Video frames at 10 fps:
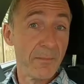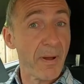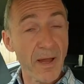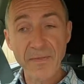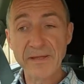
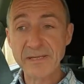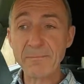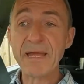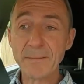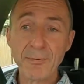But there's a
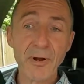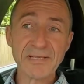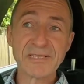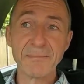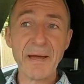big
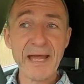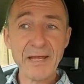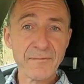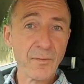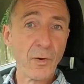price to
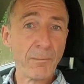pay for